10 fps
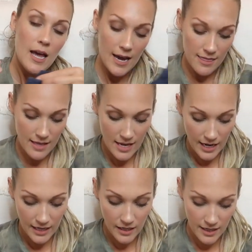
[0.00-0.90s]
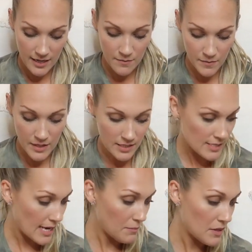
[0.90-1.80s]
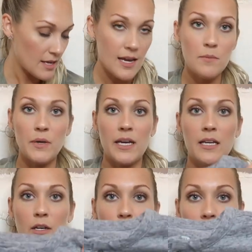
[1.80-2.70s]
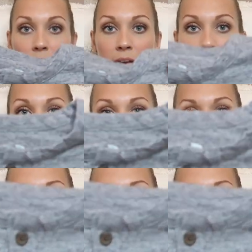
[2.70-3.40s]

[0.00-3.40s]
And then I got him the same thing, but in gray,